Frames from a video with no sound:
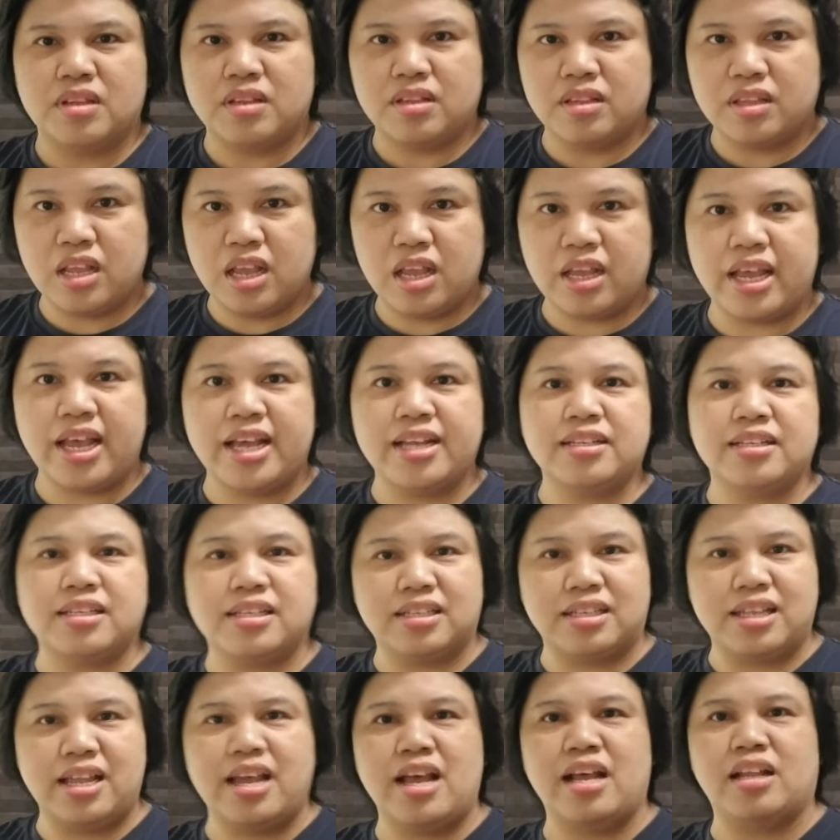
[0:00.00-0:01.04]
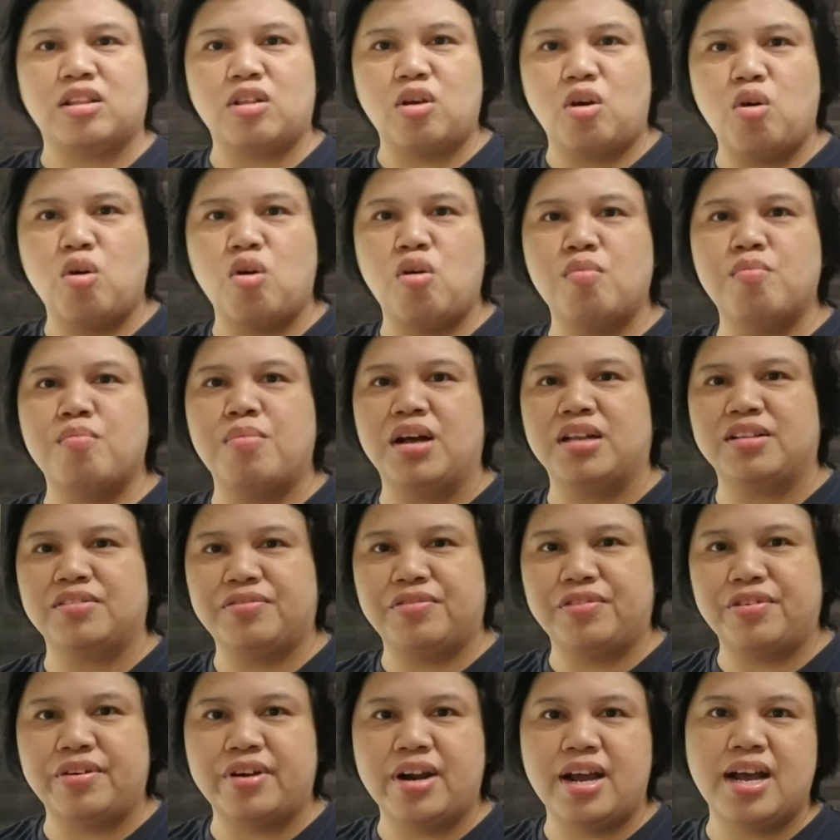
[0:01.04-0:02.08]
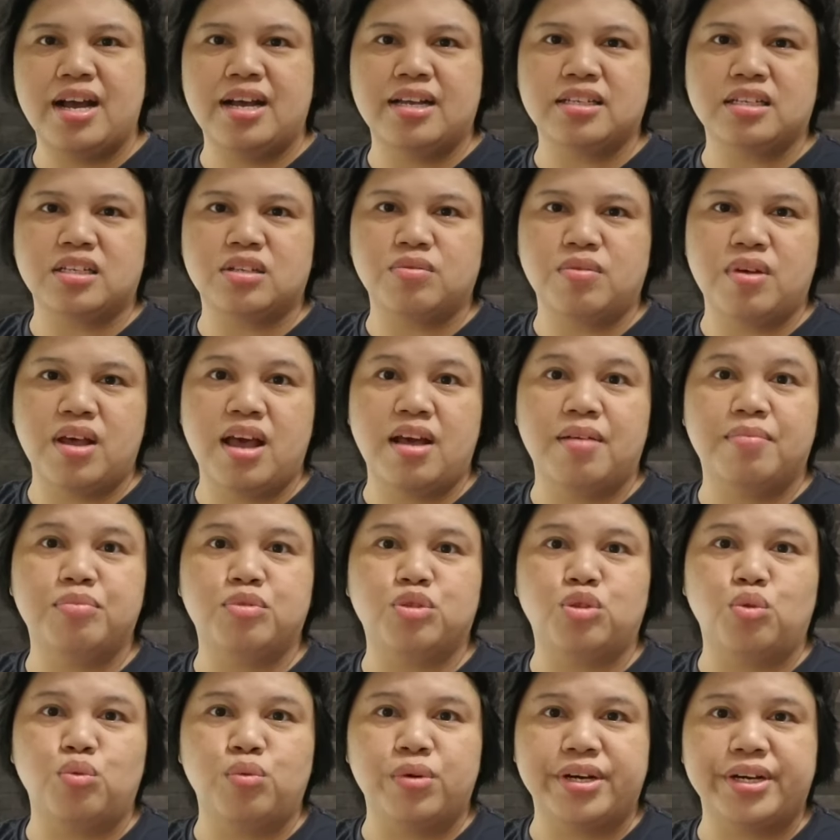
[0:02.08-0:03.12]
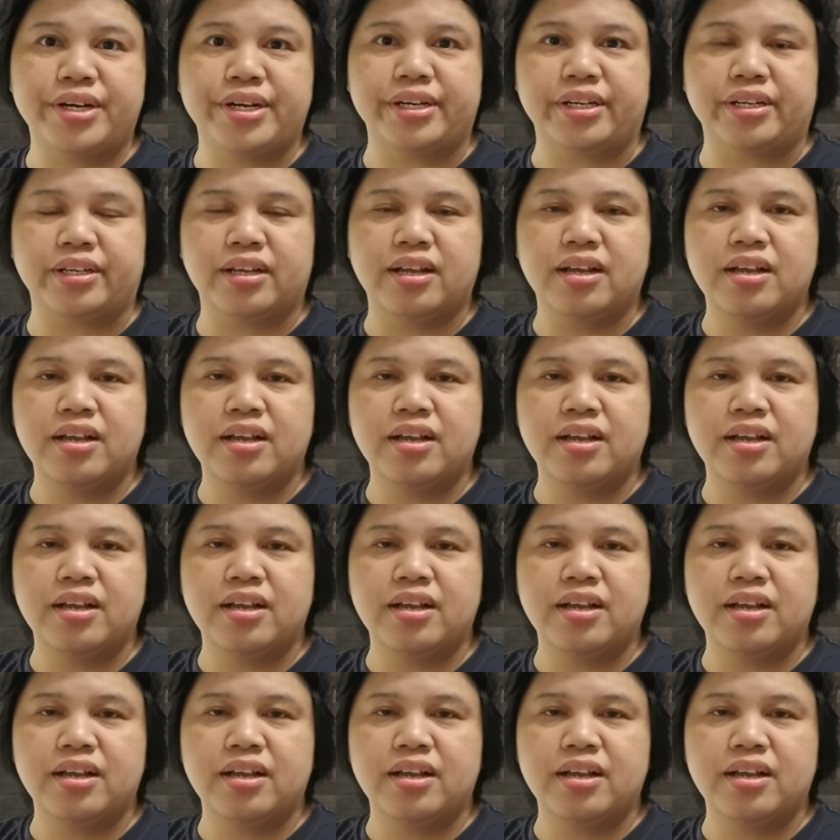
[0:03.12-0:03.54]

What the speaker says: they can stay at home, but for us, we have to work